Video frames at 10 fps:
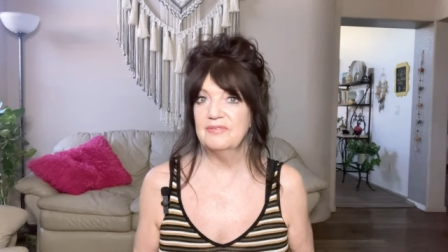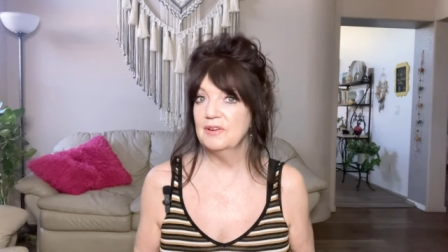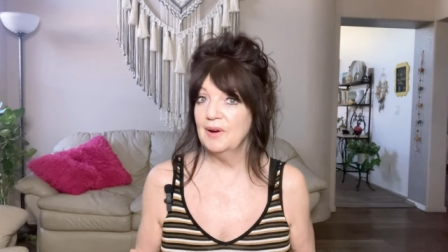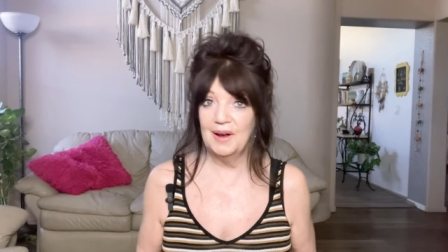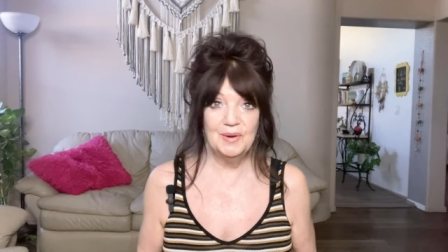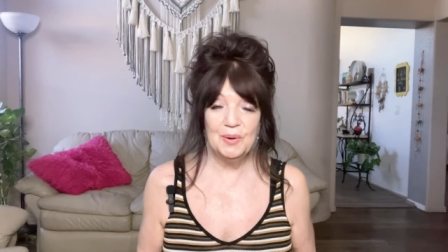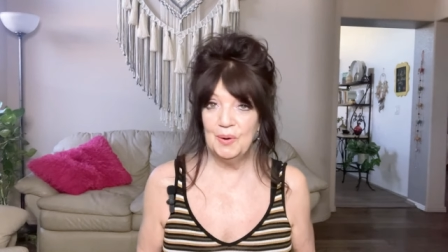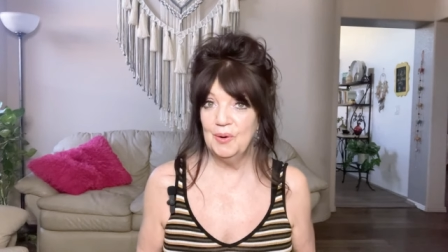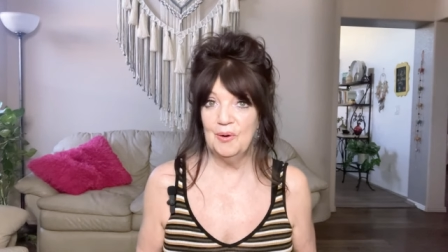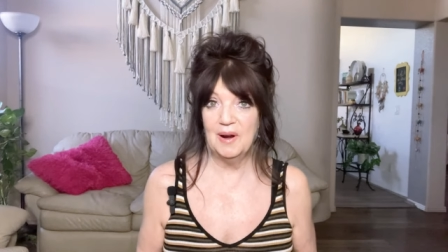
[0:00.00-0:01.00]
to feel
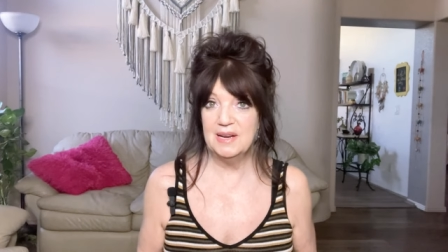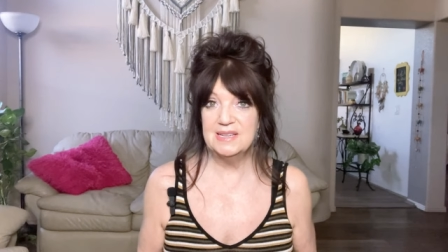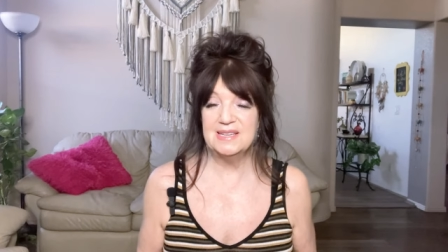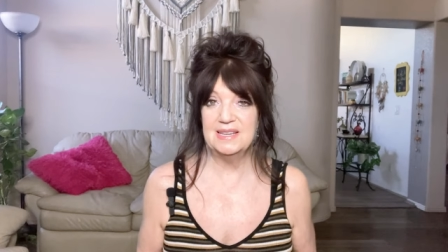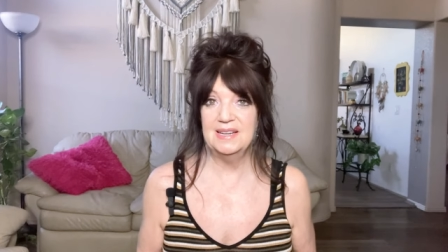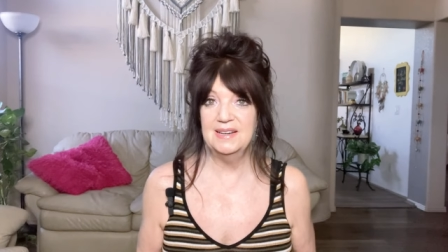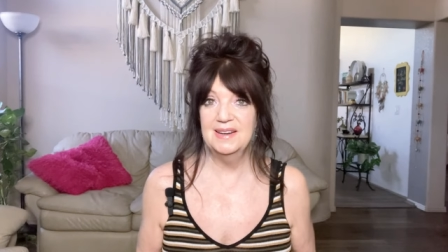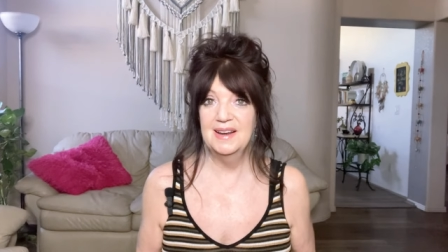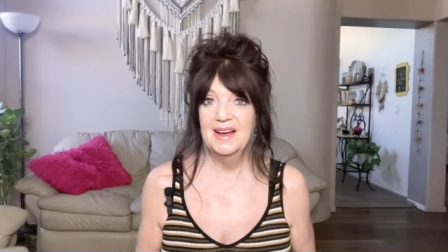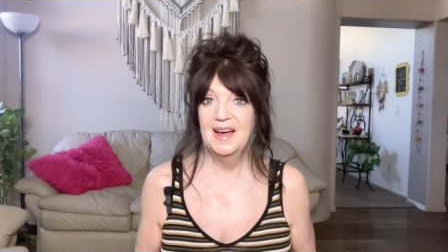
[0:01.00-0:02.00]
unheard or
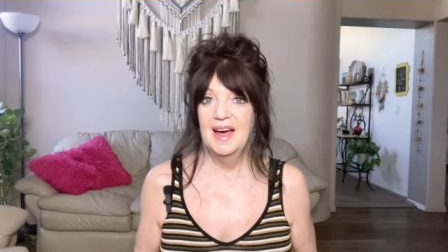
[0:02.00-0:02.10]
unseen.